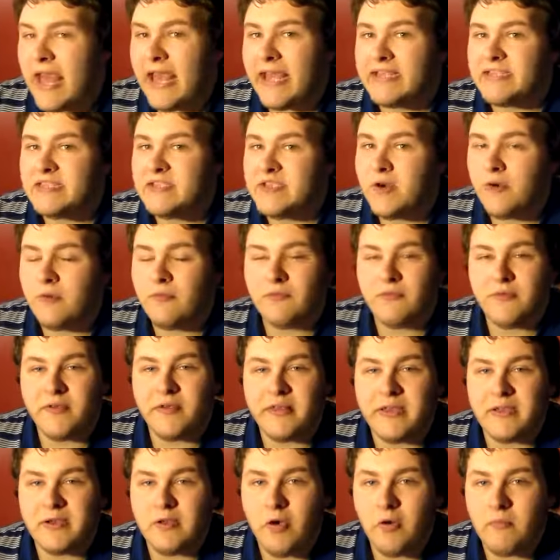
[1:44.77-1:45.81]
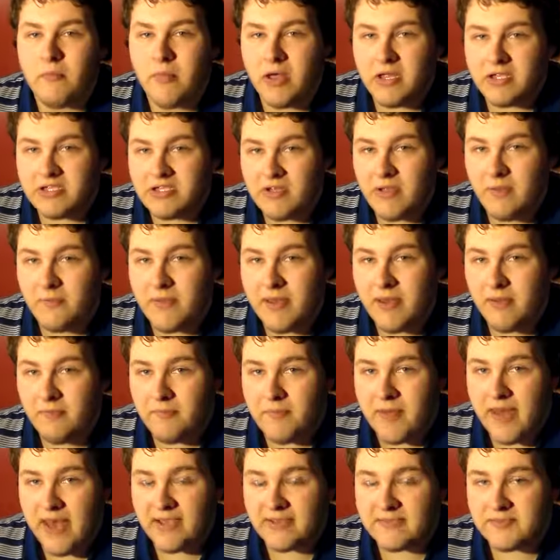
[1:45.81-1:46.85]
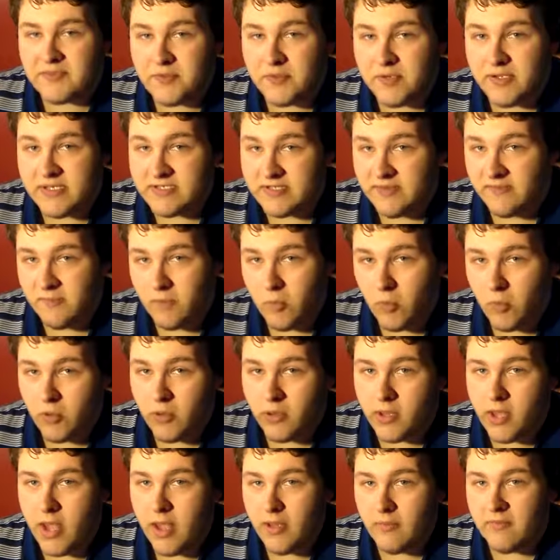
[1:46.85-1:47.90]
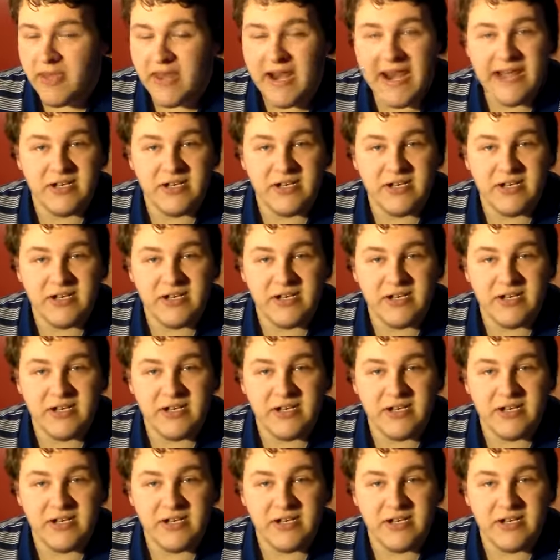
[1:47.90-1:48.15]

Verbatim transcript: I don't really know much about backstories of Mortal Kombat.